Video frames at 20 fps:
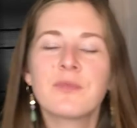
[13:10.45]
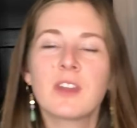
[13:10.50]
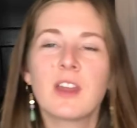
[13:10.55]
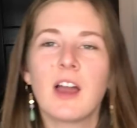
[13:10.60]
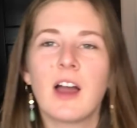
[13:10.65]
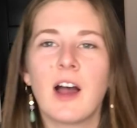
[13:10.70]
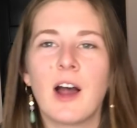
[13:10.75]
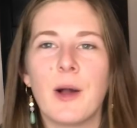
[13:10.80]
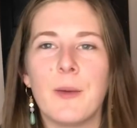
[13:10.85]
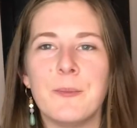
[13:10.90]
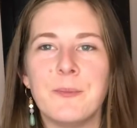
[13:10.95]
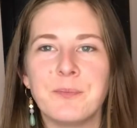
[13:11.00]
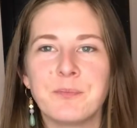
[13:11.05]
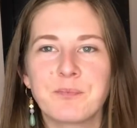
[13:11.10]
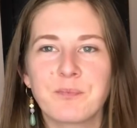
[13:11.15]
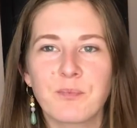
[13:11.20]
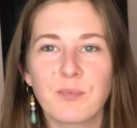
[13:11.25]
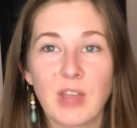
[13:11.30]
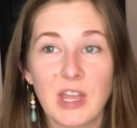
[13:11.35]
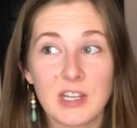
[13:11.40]
And
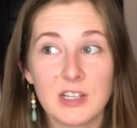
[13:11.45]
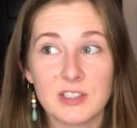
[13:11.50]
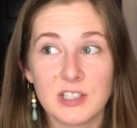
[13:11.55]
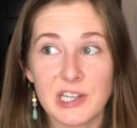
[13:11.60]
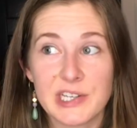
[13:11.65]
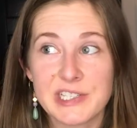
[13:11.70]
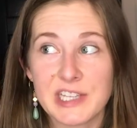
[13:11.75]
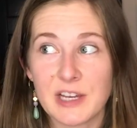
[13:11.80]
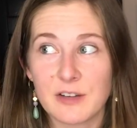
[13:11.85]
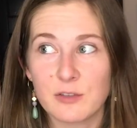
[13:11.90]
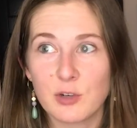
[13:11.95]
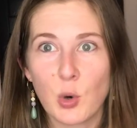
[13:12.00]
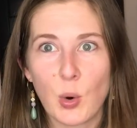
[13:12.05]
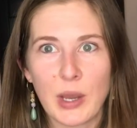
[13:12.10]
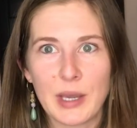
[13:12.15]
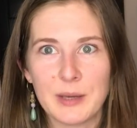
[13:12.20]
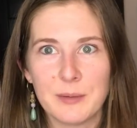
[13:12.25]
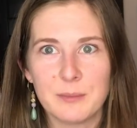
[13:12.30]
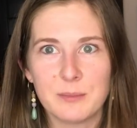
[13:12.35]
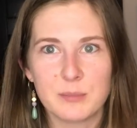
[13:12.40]
it does have
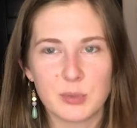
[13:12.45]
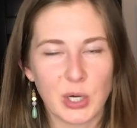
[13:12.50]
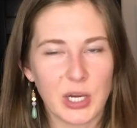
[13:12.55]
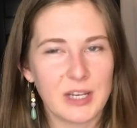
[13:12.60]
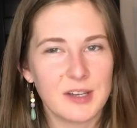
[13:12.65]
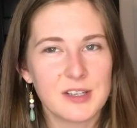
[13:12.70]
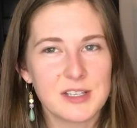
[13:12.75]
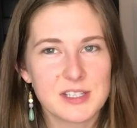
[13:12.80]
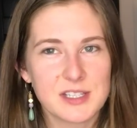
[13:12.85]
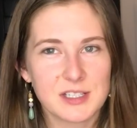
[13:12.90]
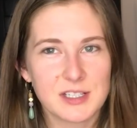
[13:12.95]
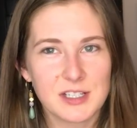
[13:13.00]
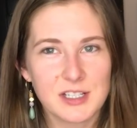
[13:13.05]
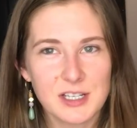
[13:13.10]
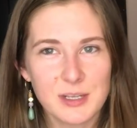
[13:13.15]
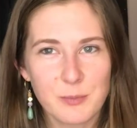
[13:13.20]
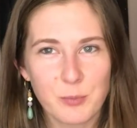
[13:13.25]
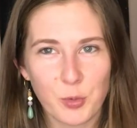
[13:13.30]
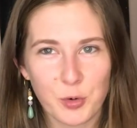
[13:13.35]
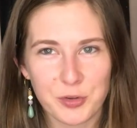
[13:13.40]
quite bright acidity,
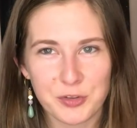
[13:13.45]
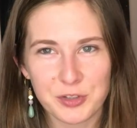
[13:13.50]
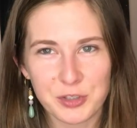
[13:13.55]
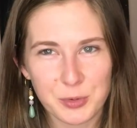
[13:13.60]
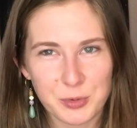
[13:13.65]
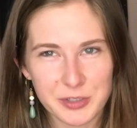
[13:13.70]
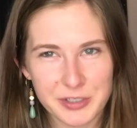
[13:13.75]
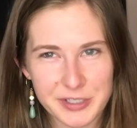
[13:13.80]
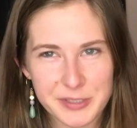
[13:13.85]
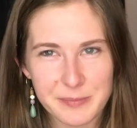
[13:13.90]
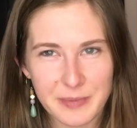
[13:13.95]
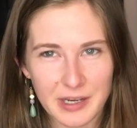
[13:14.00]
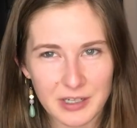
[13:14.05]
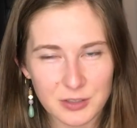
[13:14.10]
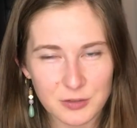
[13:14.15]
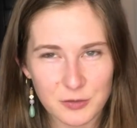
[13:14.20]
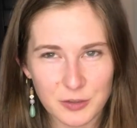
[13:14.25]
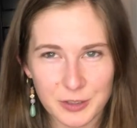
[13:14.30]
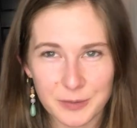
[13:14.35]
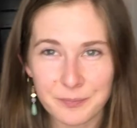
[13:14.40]
more than you would expect
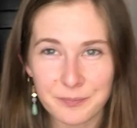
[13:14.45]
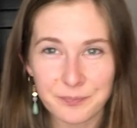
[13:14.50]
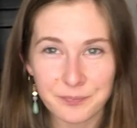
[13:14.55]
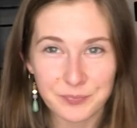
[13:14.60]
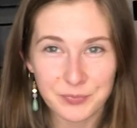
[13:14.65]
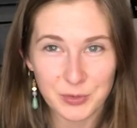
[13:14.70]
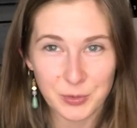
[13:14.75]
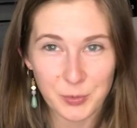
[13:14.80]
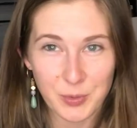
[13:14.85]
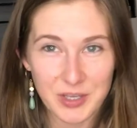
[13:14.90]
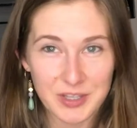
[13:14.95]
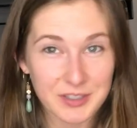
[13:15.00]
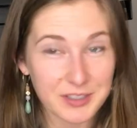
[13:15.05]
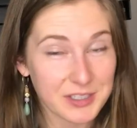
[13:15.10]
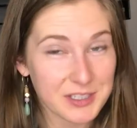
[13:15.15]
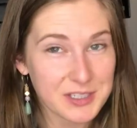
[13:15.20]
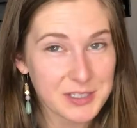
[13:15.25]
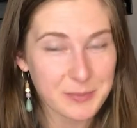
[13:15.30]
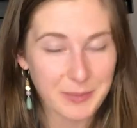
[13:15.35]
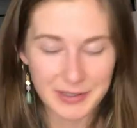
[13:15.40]
from the way that
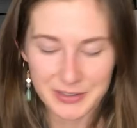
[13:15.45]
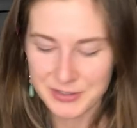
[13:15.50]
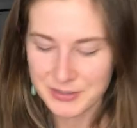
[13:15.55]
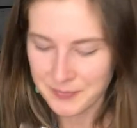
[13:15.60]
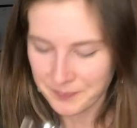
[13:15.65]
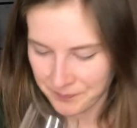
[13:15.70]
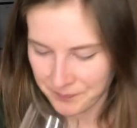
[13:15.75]
it smells.